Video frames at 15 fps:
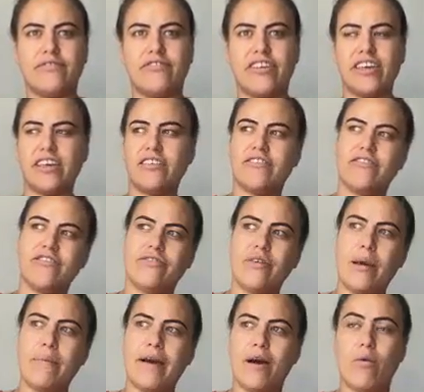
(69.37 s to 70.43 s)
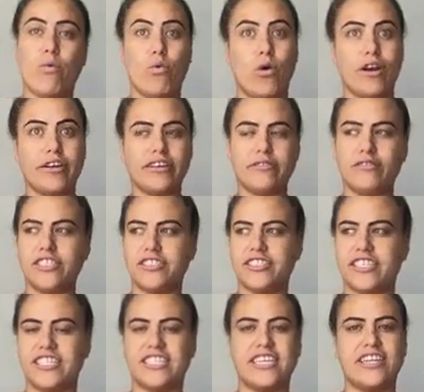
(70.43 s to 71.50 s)
think about what she was
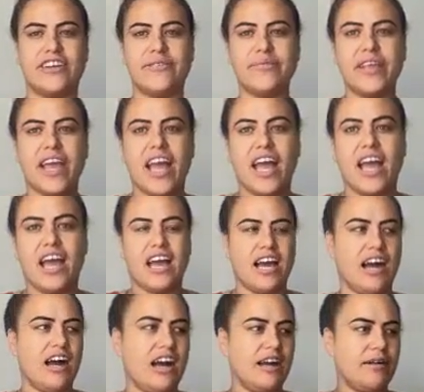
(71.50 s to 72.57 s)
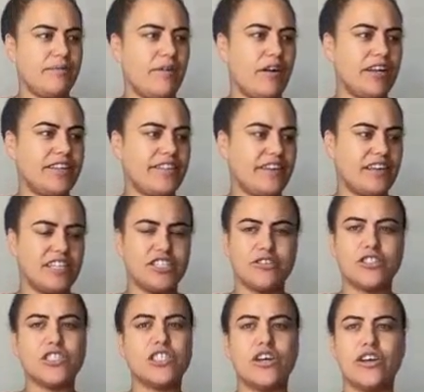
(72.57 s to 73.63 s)
going to say. I think she
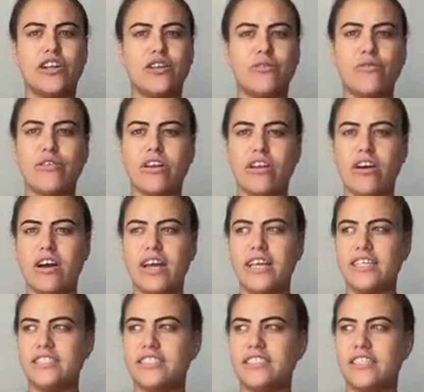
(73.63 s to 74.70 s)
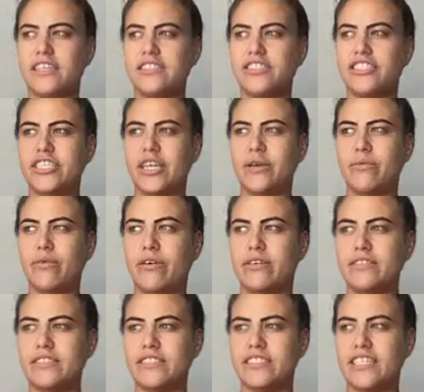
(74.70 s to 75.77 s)
was totally organized. She
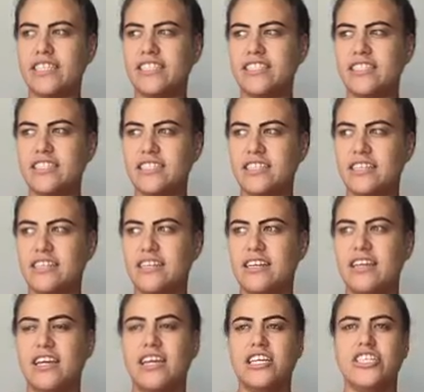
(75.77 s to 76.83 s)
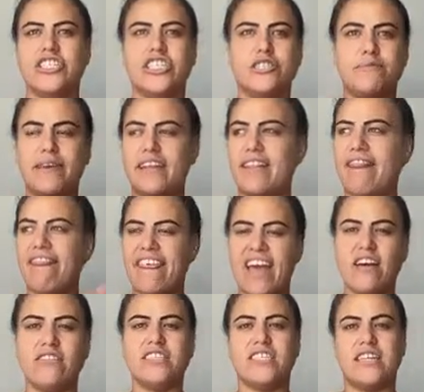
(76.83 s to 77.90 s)
was consistent. She spent
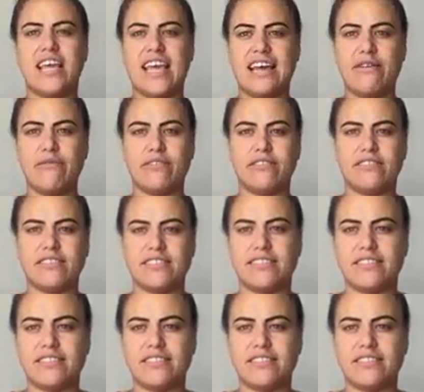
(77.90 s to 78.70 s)
1,000 hours,